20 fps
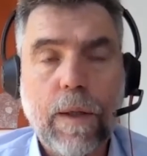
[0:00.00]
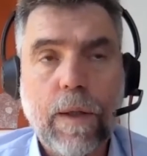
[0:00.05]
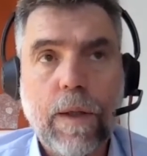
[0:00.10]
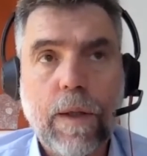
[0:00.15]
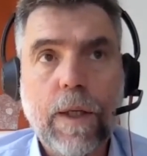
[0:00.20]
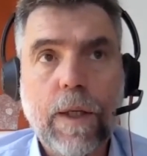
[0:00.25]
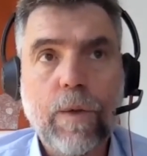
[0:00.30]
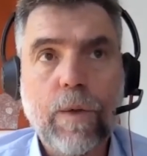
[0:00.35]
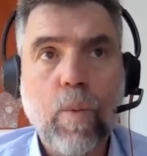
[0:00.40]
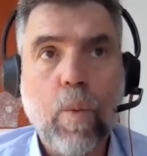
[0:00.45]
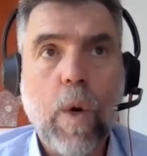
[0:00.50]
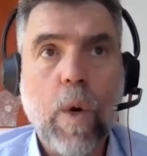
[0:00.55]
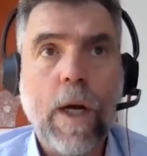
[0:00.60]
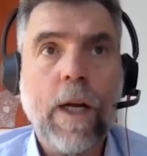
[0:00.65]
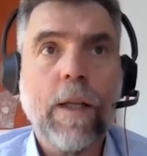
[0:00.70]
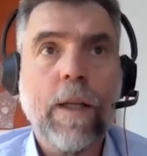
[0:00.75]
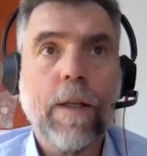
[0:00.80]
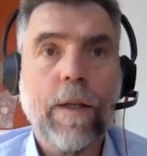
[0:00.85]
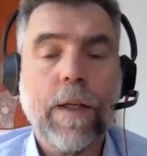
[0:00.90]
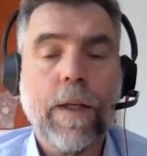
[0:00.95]
There's one
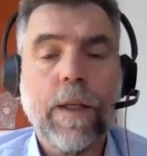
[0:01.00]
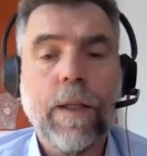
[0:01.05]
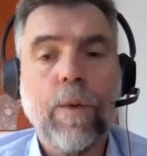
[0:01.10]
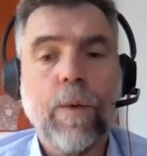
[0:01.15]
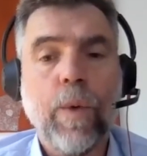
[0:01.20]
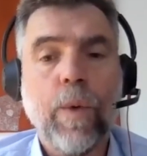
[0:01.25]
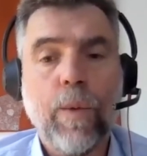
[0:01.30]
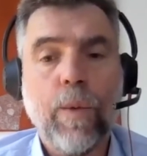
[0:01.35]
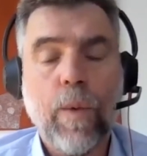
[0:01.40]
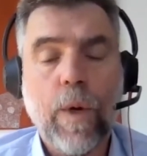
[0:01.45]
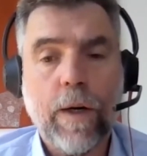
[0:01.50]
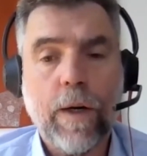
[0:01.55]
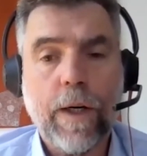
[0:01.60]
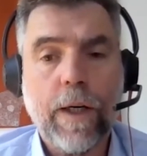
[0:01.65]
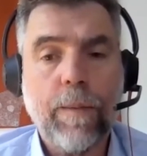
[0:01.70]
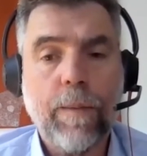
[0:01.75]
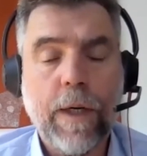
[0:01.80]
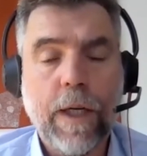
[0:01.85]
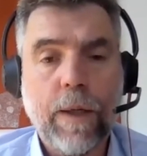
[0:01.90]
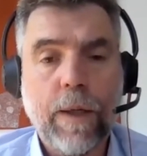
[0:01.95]
other thing that we worry
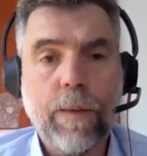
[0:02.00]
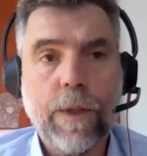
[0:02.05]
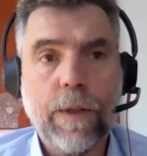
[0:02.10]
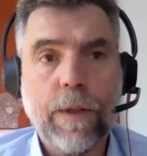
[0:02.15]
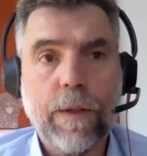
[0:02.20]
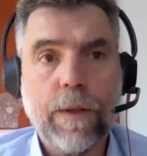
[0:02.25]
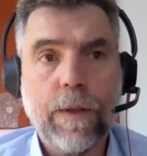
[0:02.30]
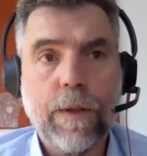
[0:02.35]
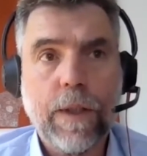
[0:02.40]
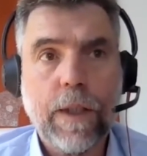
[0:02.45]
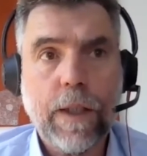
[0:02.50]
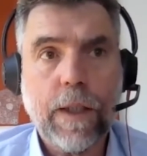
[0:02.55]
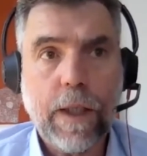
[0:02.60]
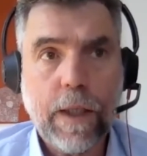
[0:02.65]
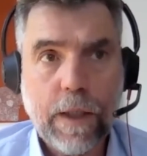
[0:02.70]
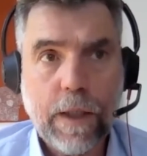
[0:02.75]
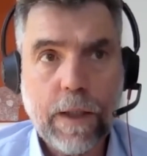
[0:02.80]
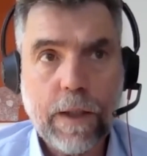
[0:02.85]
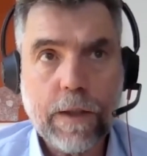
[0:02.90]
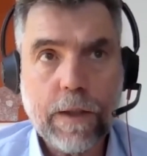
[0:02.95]
about with
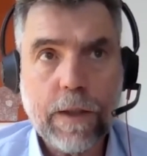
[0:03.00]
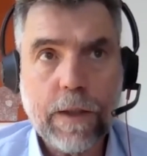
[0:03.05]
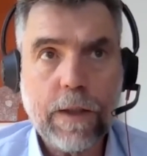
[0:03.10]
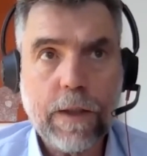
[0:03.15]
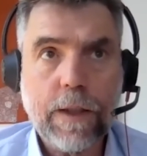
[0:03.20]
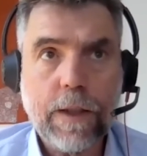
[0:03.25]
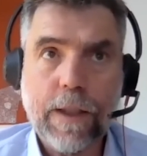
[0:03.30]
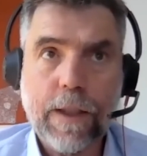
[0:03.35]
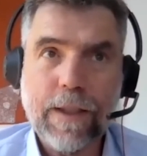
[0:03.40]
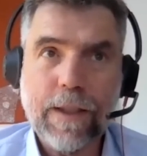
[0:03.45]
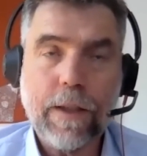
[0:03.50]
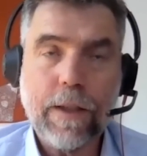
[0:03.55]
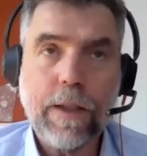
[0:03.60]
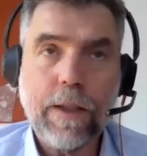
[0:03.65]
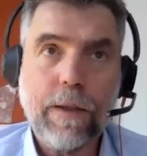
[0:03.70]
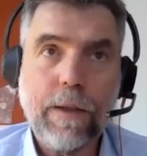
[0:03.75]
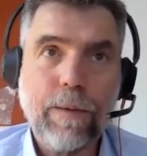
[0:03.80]
kidneys and TSC.